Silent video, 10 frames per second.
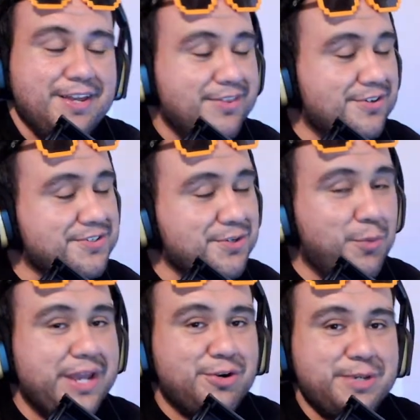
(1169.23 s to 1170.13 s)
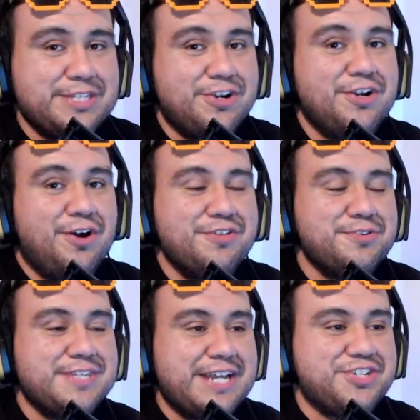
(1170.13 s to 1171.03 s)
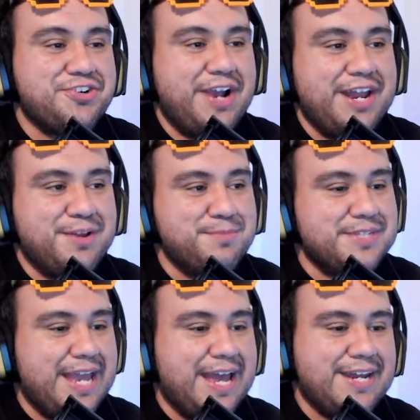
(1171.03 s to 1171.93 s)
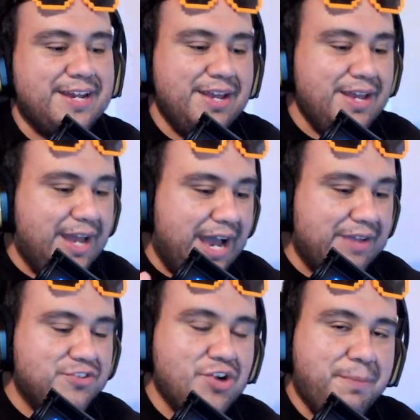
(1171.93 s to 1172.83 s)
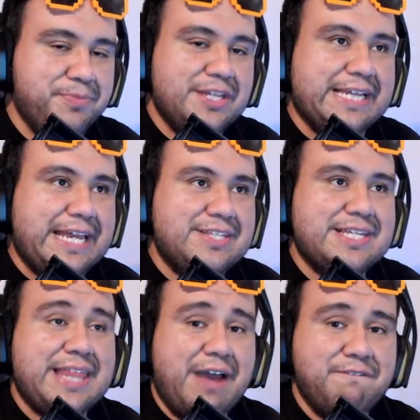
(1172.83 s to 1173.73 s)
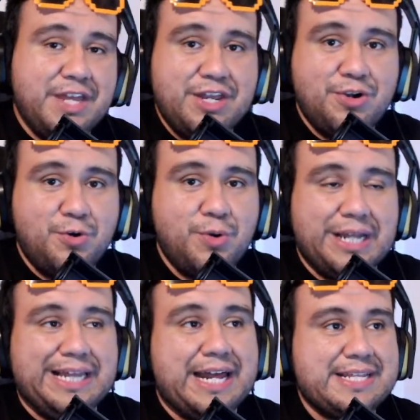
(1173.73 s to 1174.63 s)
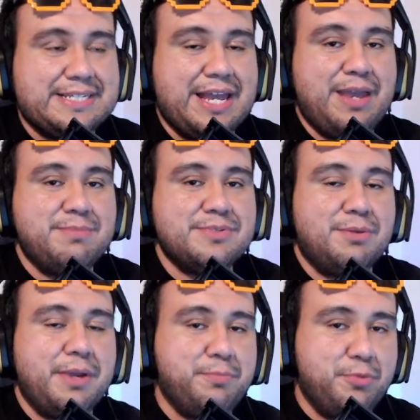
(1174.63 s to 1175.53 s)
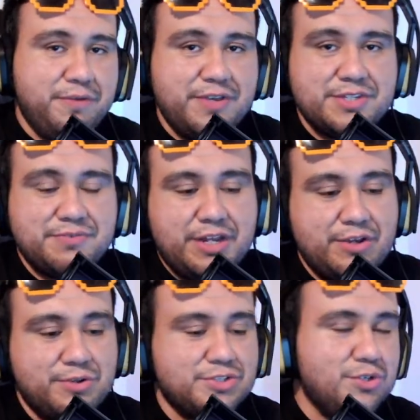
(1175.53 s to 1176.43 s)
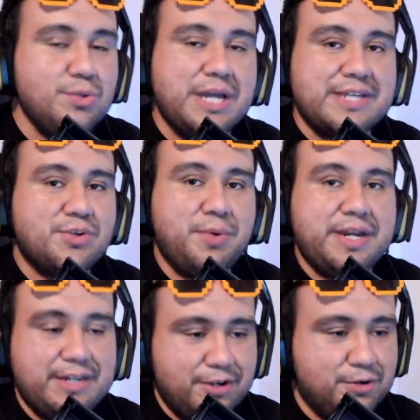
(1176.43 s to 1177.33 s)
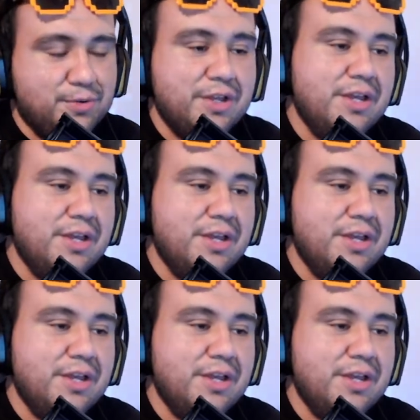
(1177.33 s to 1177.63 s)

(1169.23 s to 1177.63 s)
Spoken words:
There's a way to return all those extra items, and I've dropped the link to that video a lot of times on my previous videos, so you guys already know.